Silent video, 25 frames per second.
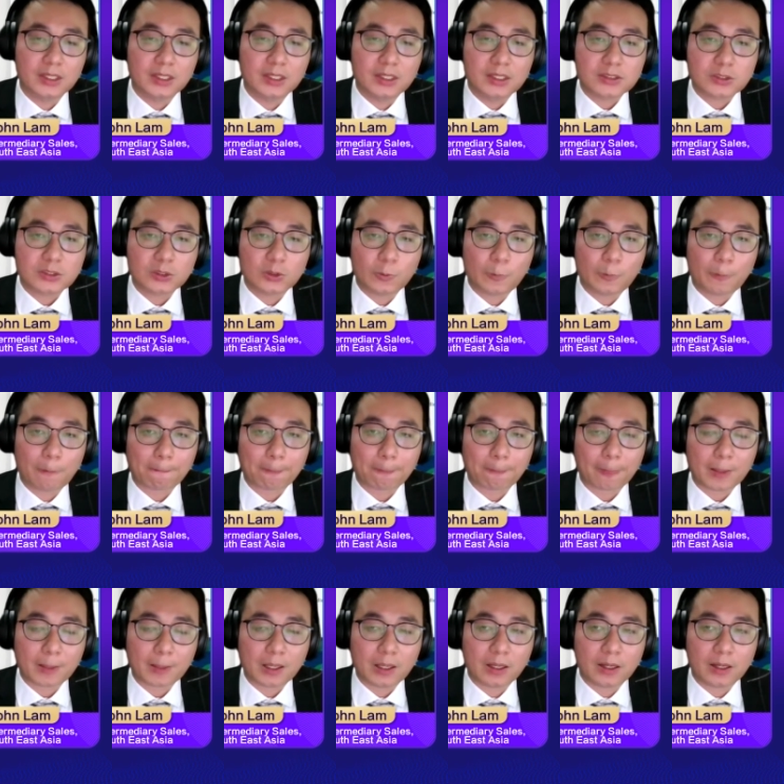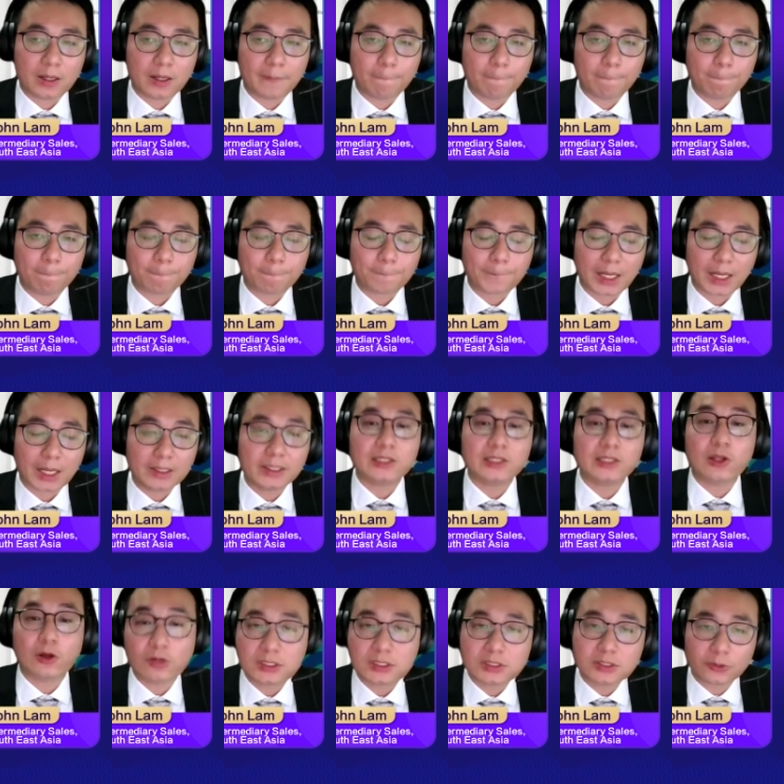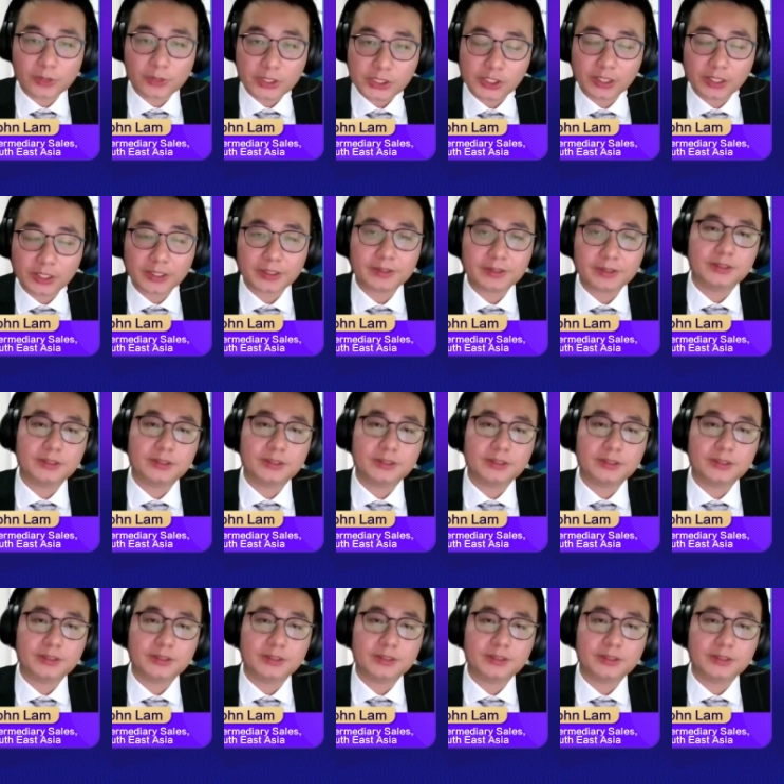So I think long story short,